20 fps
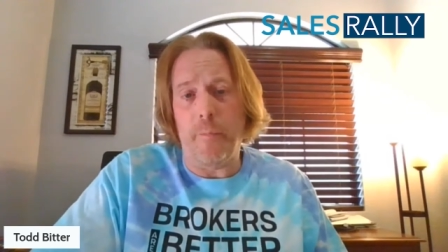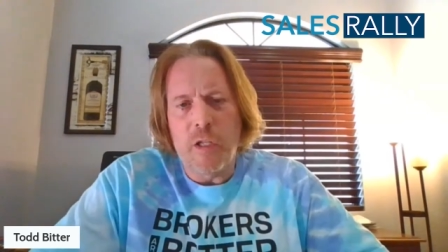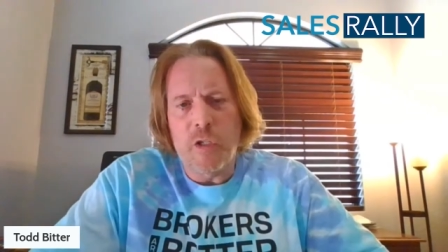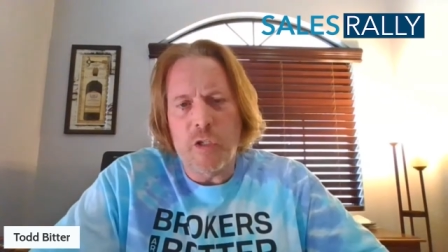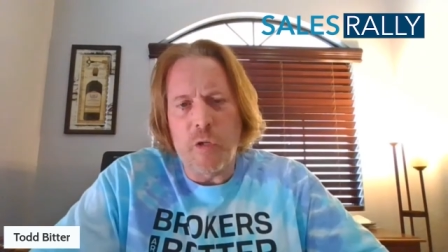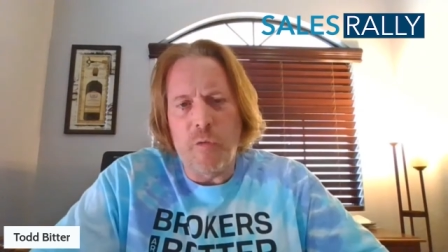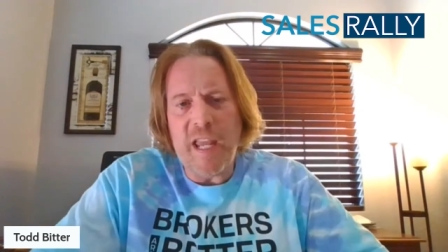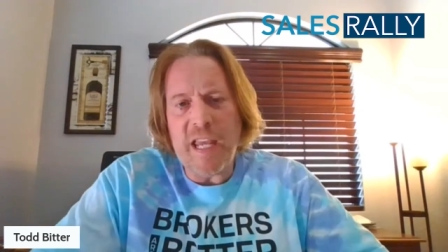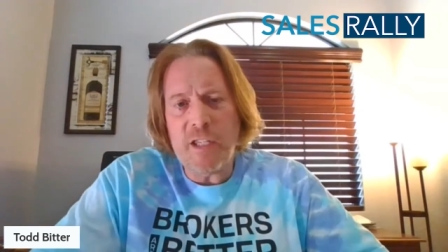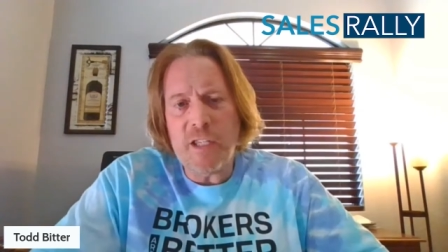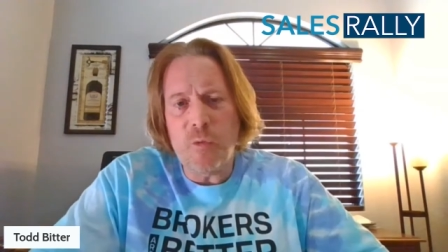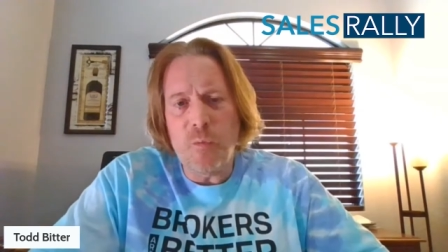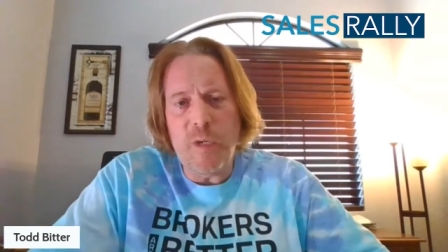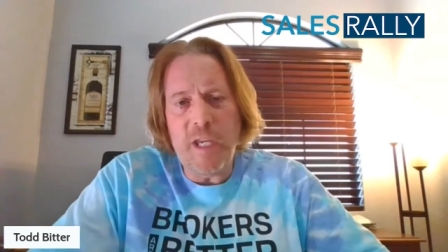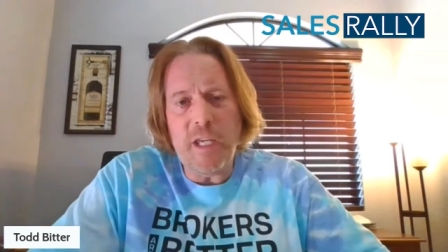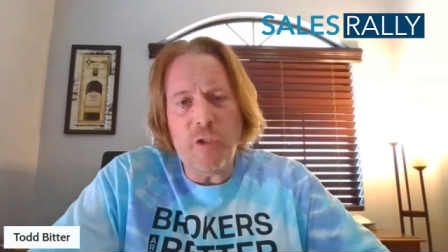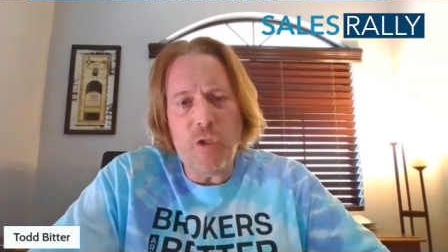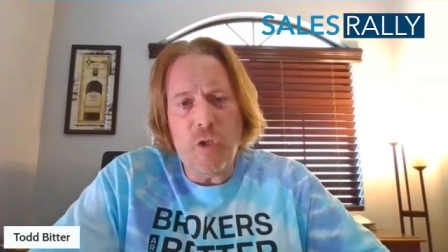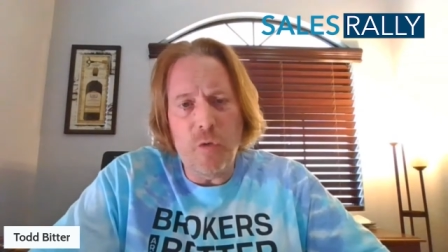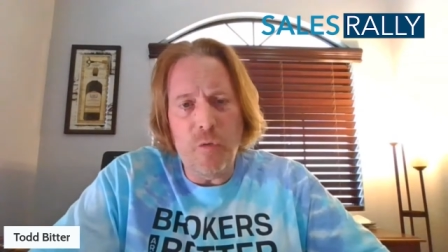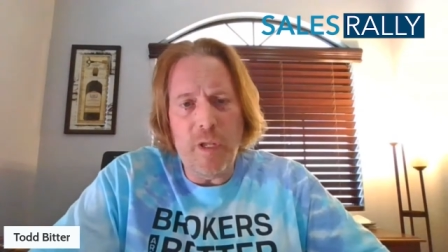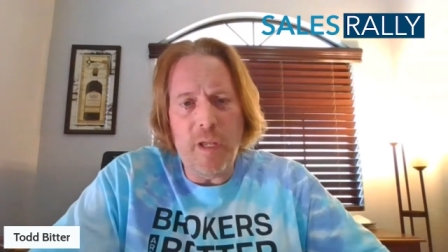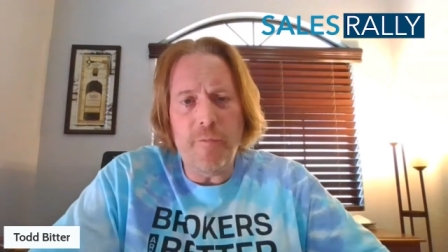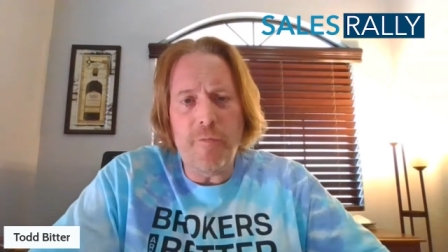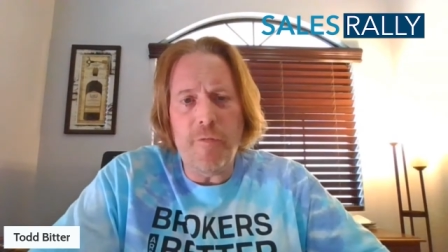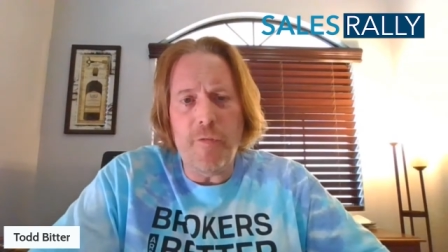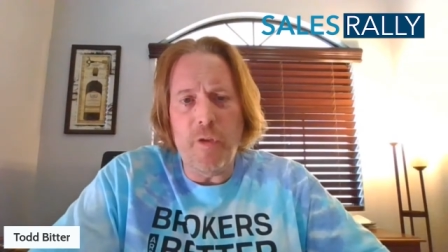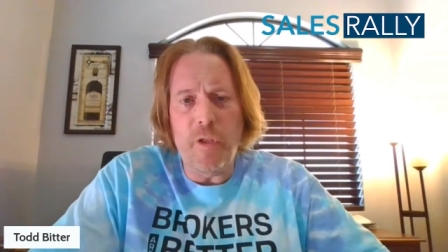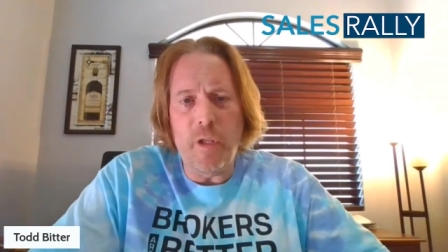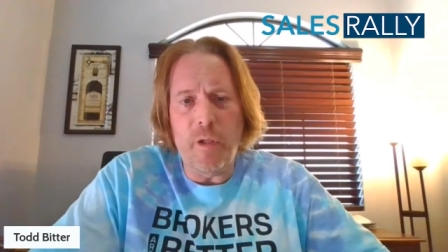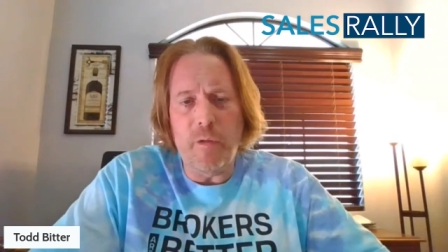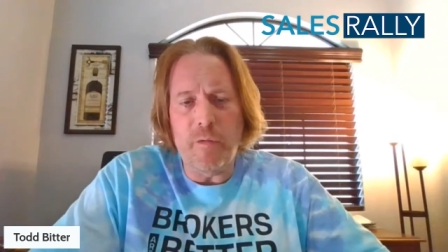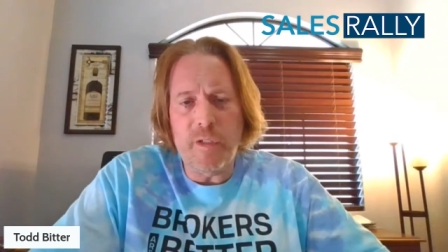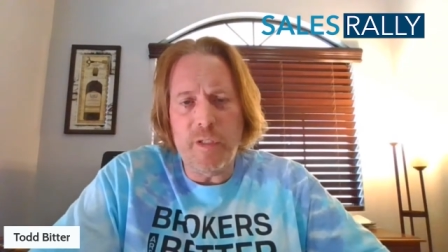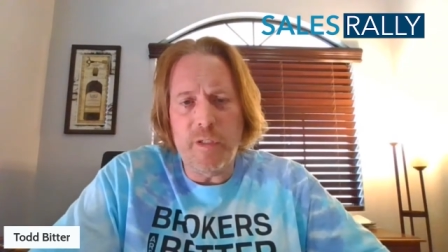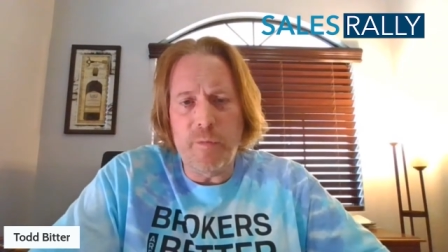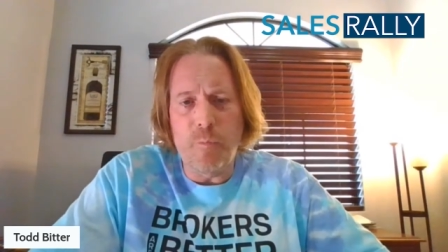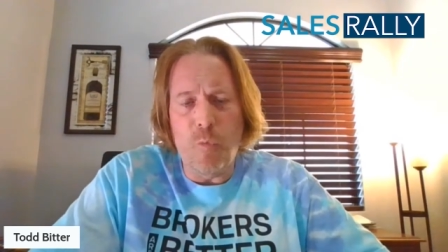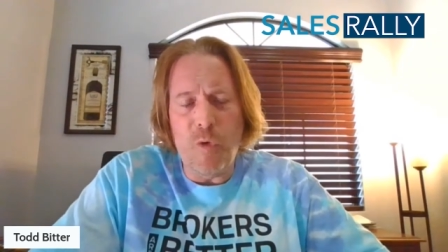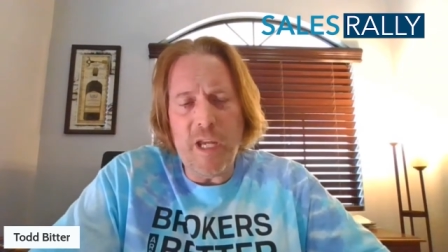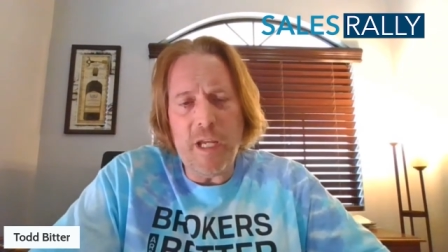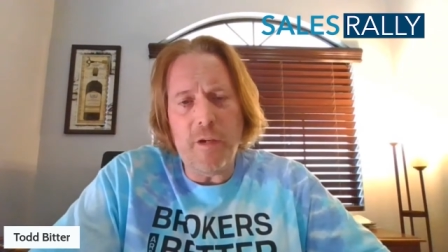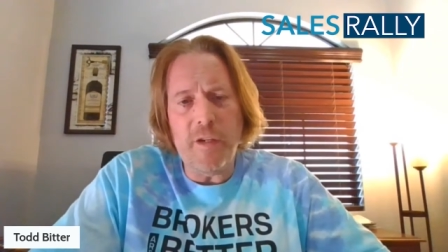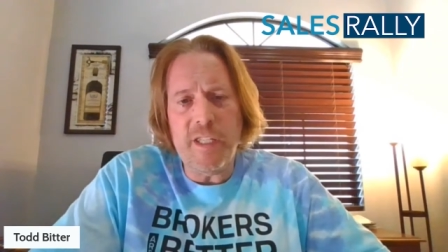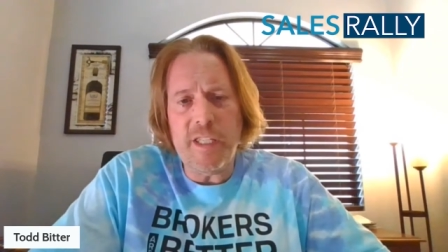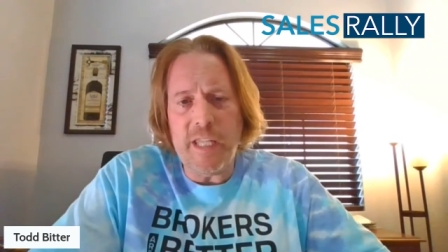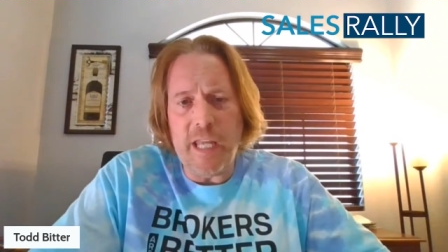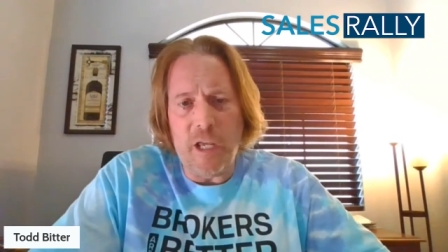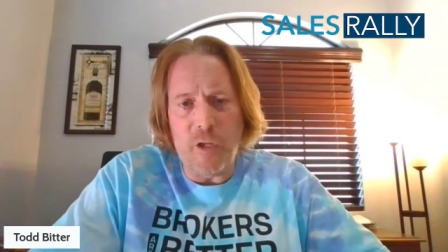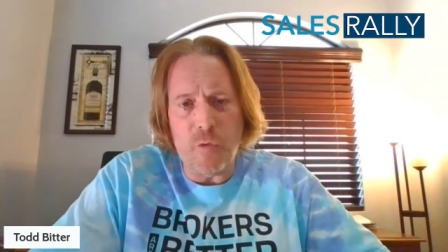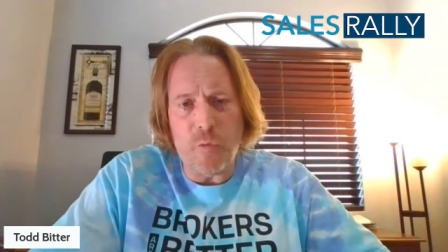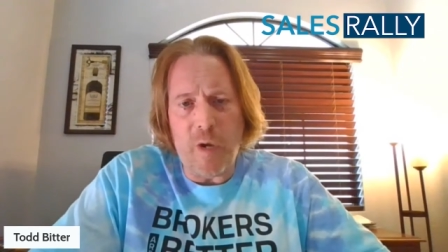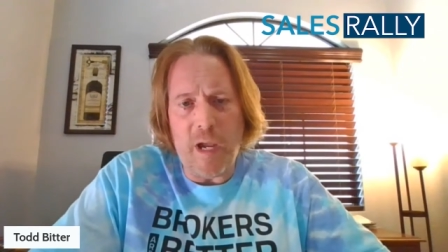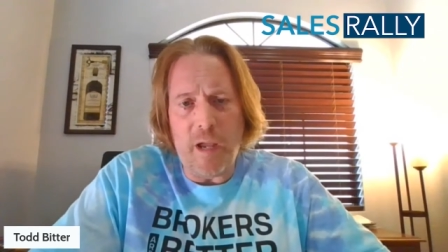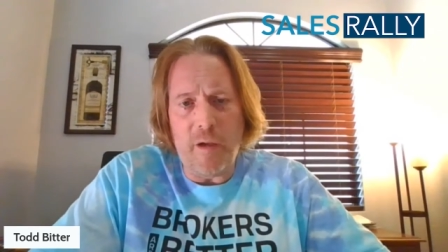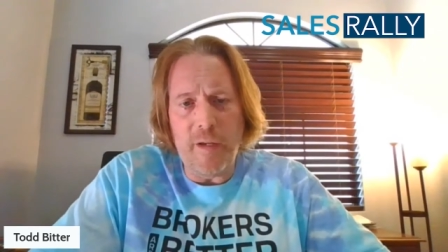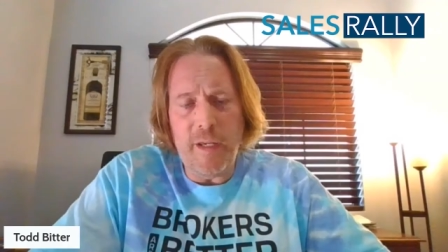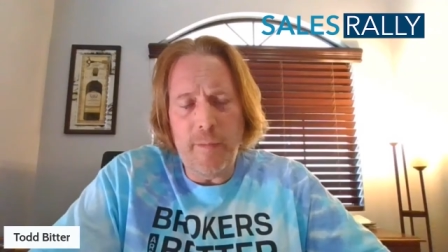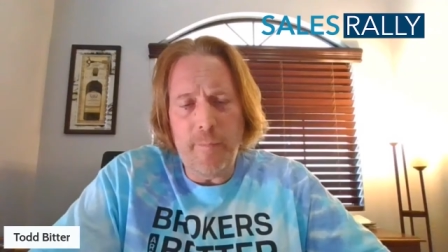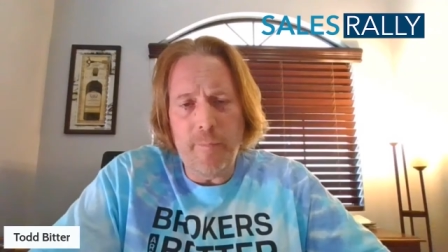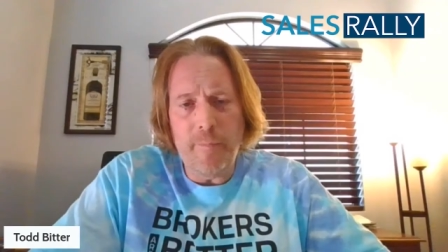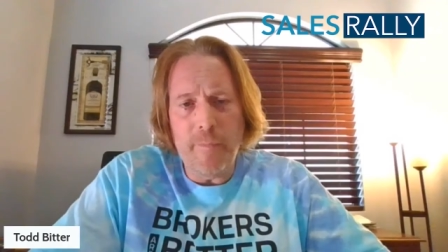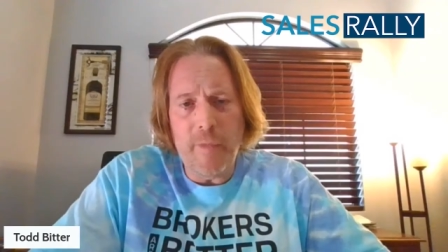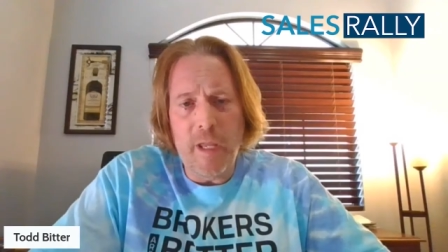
So next week, tune in for the weekly sales rally.